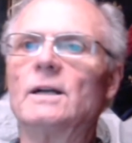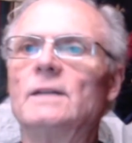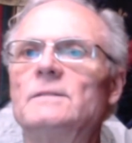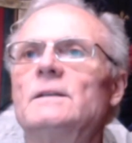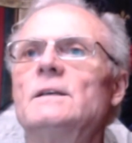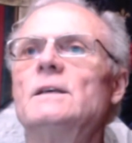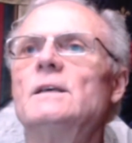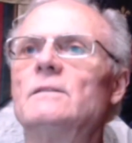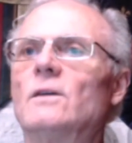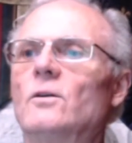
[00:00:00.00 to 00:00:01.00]
And
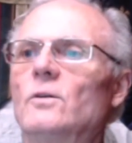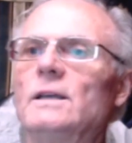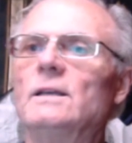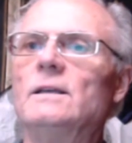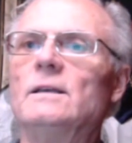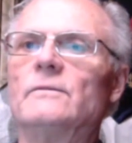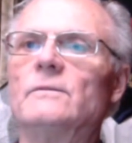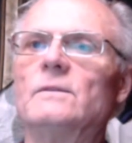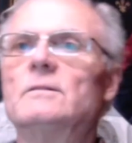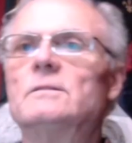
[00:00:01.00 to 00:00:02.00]
so
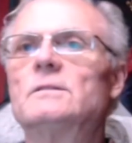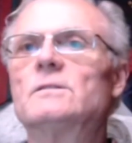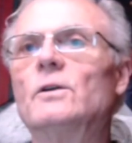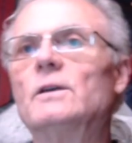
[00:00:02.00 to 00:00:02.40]
so